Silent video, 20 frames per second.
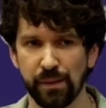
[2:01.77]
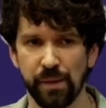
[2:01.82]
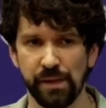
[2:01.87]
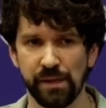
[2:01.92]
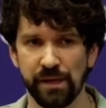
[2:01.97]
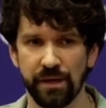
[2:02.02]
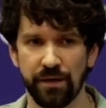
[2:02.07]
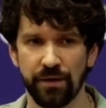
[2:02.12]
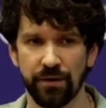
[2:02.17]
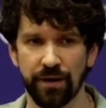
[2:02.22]

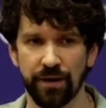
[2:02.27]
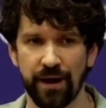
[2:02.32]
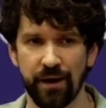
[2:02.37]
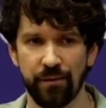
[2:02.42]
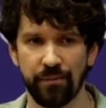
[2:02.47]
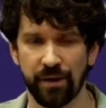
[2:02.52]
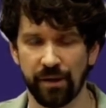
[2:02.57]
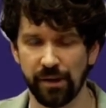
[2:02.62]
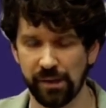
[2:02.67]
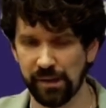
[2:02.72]
in your account
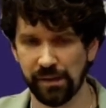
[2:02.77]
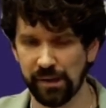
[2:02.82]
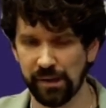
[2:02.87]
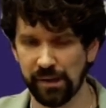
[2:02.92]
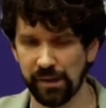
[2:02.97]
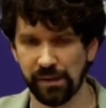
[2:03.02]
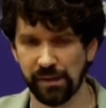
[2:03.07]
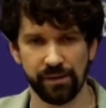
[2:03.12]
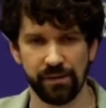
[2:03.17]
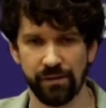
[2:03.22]
because
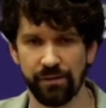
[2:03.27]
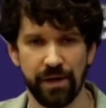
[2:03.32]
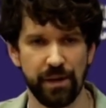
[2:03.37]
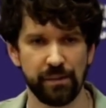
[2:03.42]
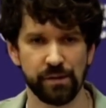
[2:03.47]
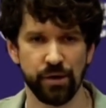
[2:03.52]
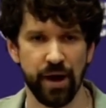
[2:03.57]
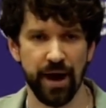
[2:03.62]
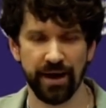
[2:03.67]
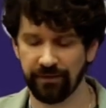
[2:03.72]
who keeps
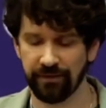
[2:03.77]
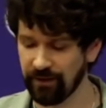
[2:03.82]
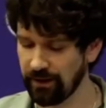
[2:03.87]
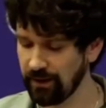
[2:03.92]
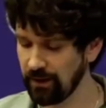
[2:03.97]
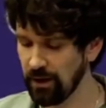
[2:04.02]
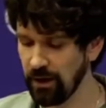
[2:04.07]
track of it?